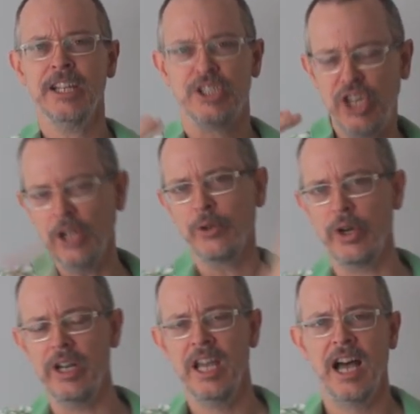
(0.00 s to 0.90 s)

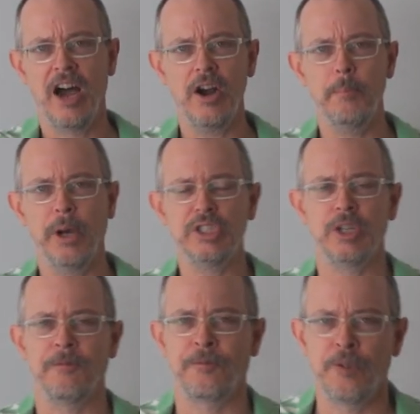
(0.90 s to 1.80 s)
Children are a bunch
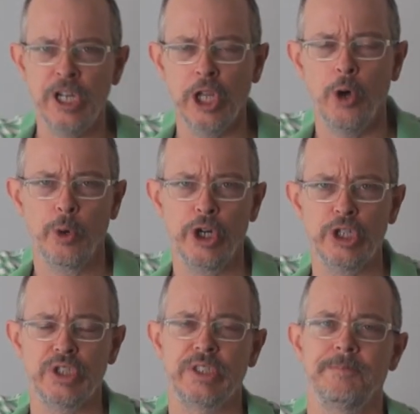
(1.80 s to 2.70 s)
of
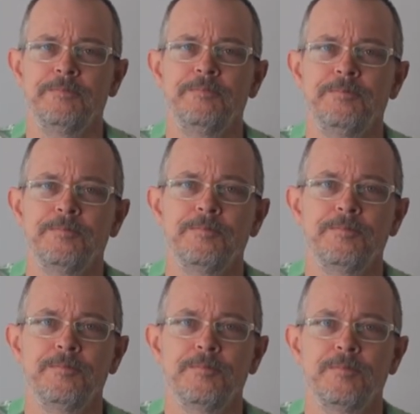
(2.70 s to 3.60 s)
freeloaders.
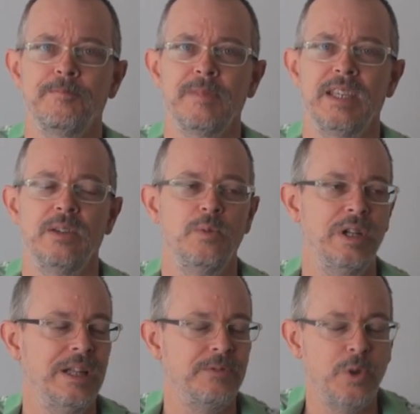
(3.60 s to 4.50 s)

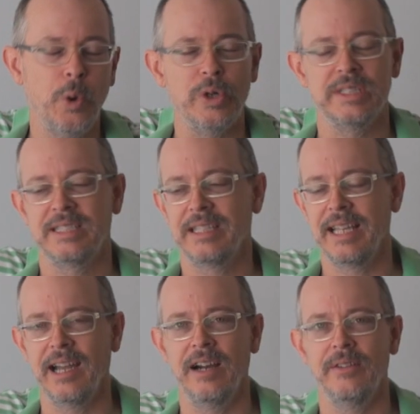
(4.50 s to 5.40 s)
Well, of course
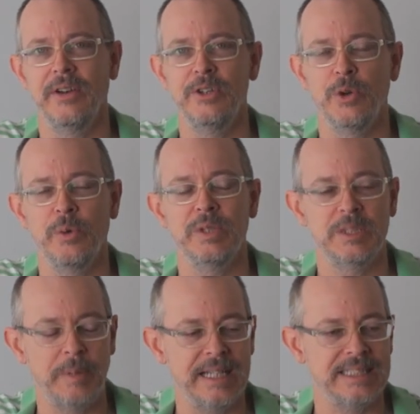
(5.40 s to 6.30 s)
they are. They're your
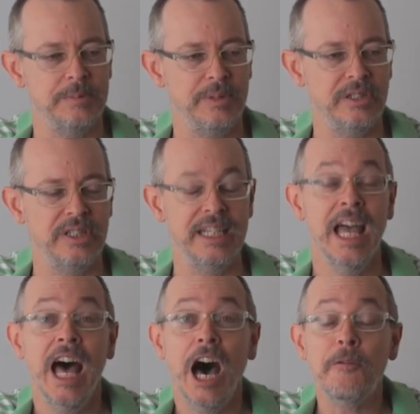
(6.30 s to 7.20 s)

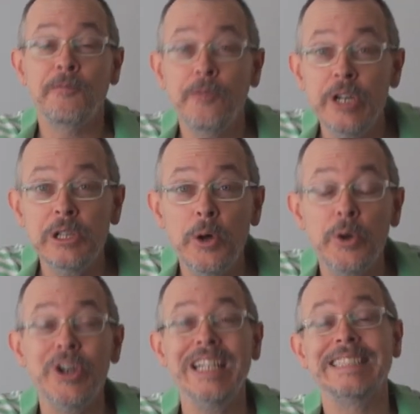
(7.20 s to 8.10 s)
responsibility. A
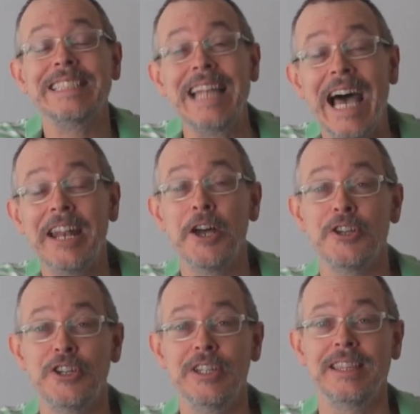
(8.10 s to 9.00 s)
freeloader is not
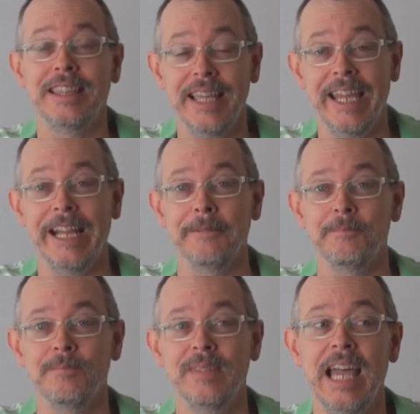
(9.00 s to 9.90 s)
a good thing.
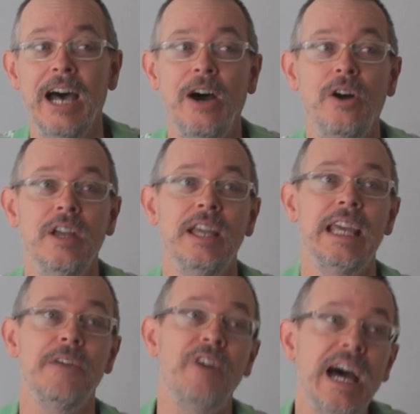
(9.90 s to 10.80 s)
Now,
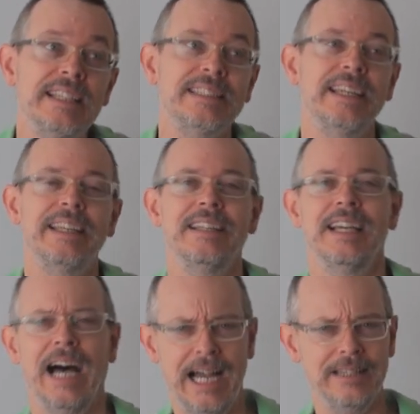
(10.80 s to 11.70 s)
if I said,
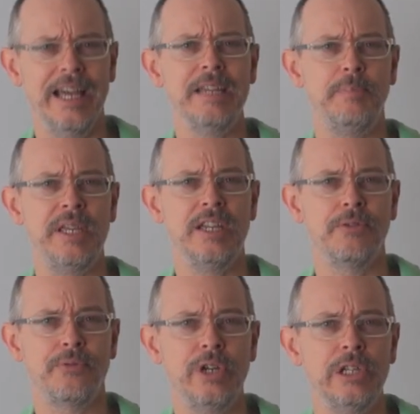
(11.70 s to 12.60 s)
I like being
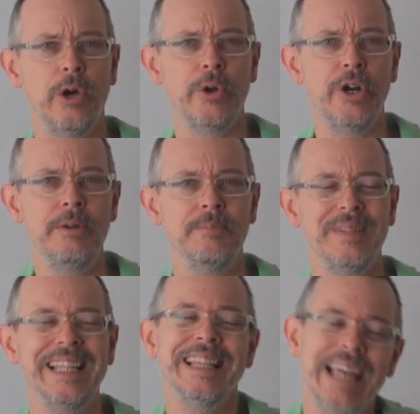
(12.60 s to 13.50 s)
a freeloader,
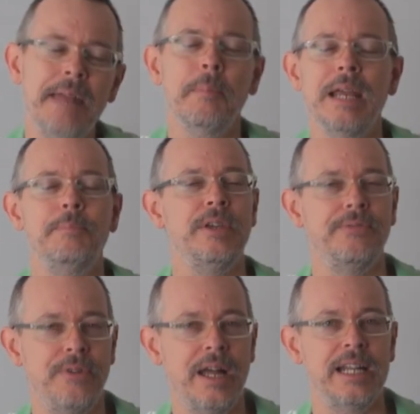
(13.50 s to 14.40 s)
that might be
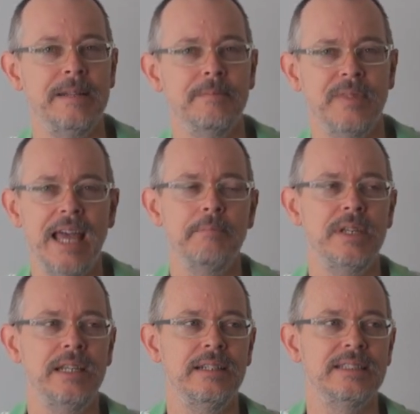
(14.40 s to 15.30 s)
funny. That
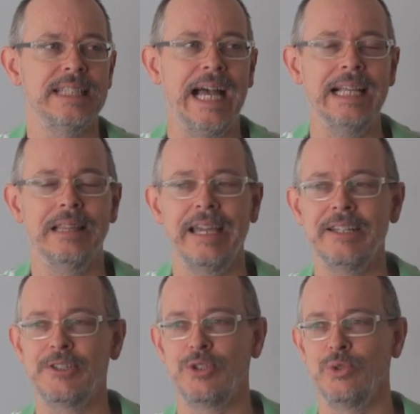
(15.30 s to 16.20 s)
means I
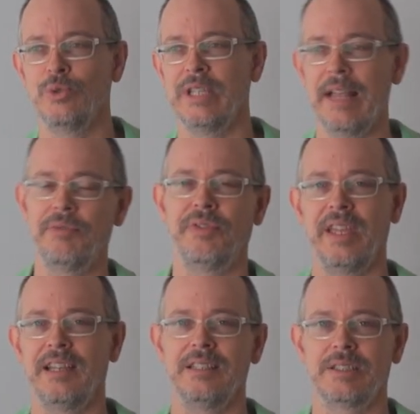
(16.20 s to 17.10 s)
like to get
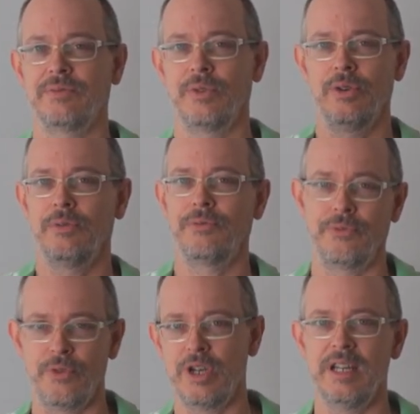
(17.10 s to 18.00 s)
things for
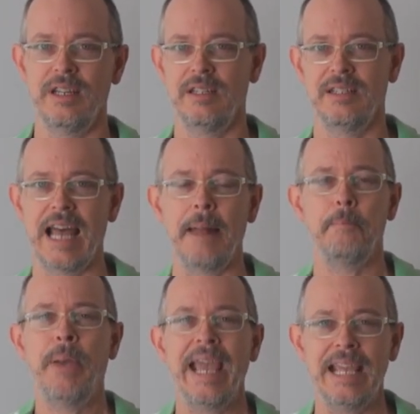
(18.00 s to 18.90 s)
free,
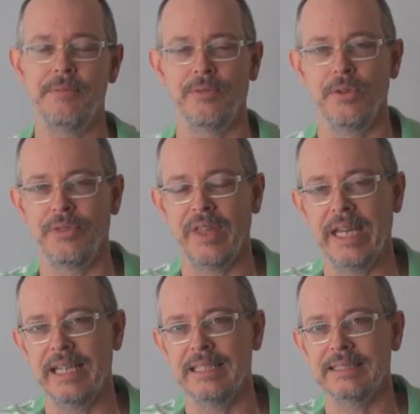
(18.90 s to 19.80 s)
not pay for
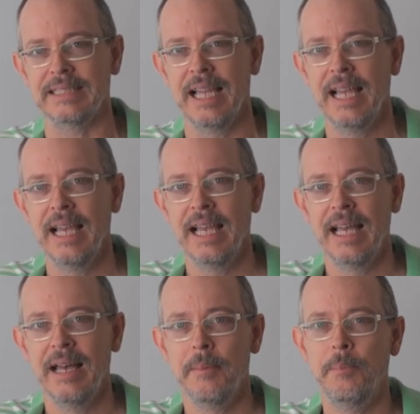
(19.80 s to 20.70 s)
things.
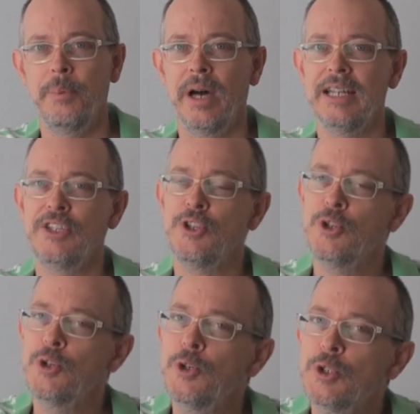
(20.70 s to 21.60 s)
But
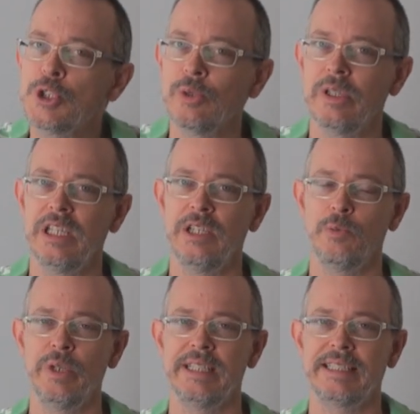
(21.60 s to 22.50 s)

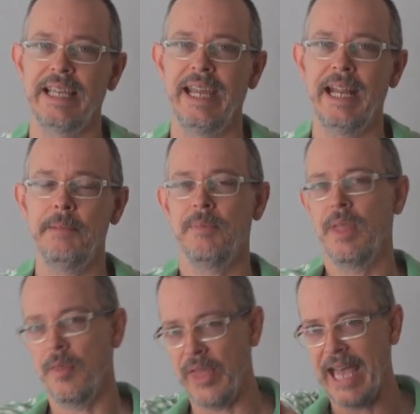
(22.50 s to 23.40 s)
usually we say
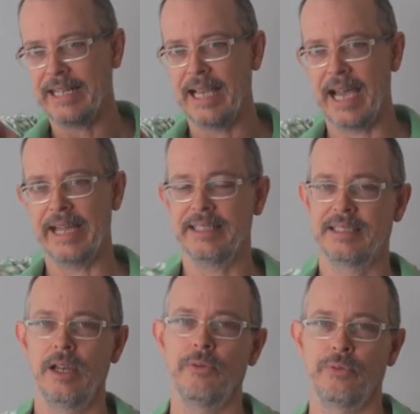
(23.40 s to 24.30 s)
that
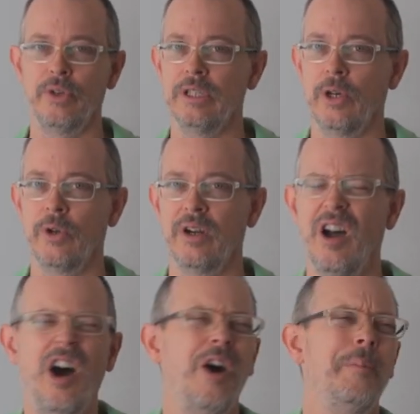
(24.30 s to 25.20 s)
guy's a
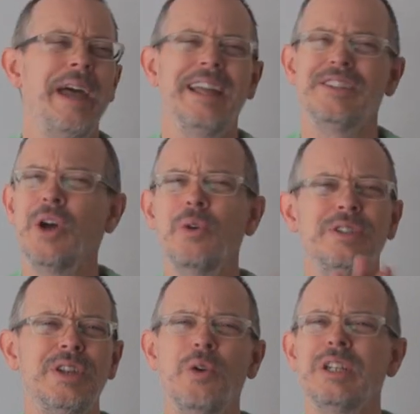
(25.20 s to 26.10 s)
freeloader. Oh man,
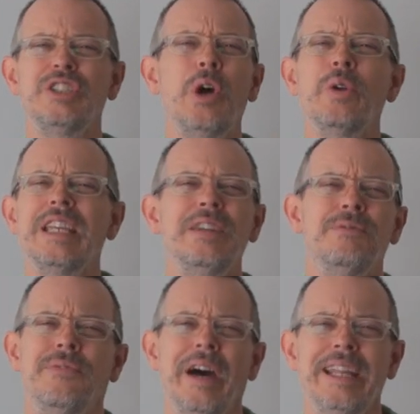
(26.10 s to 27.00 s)
don't don't don't
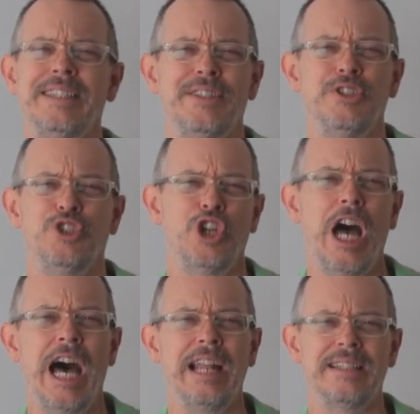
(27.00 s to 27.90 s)
invite
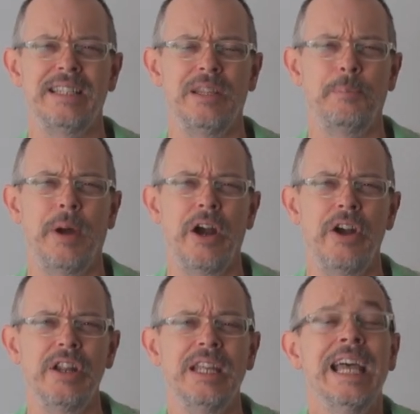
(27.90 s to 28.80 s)
John to the
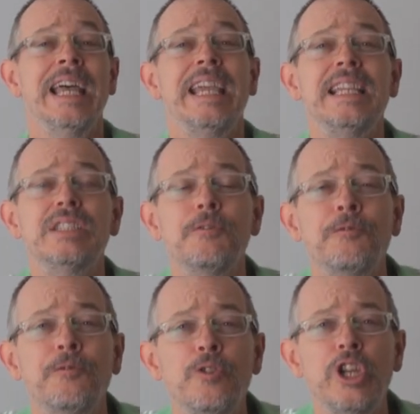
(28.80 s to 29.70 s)
party. He's a
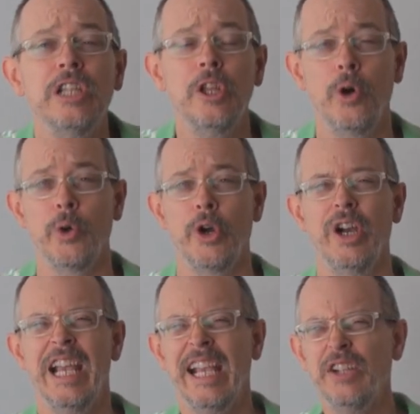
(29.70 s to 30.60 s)

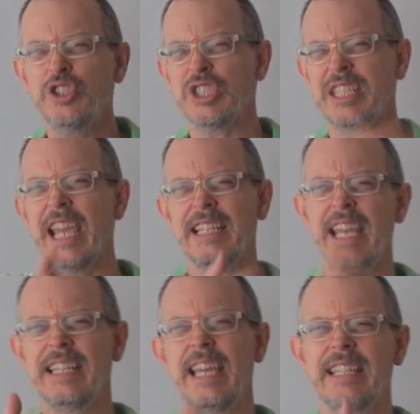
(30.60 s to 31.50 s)
freeloader. He'll just take
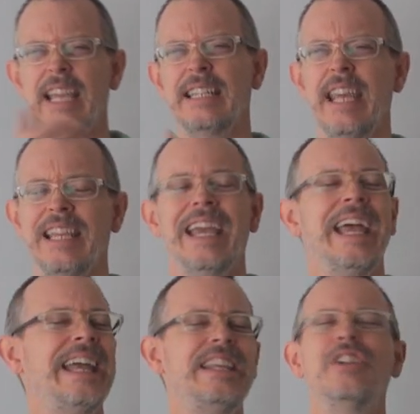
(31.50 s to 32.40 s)
take take take take
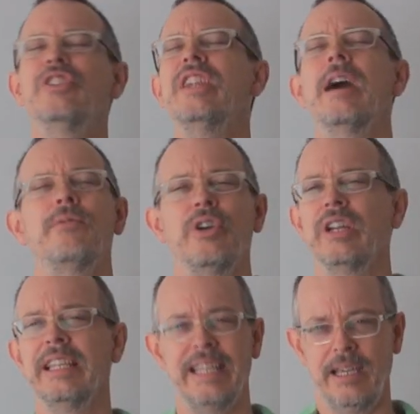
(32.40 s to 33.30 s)
and he'll
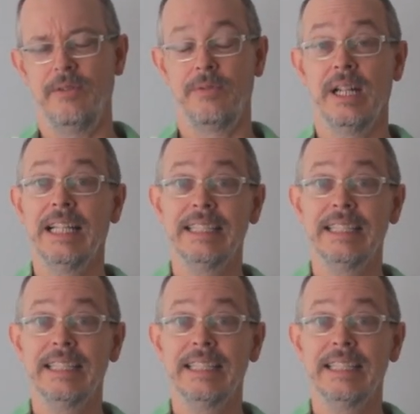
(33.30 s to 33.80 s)
never give.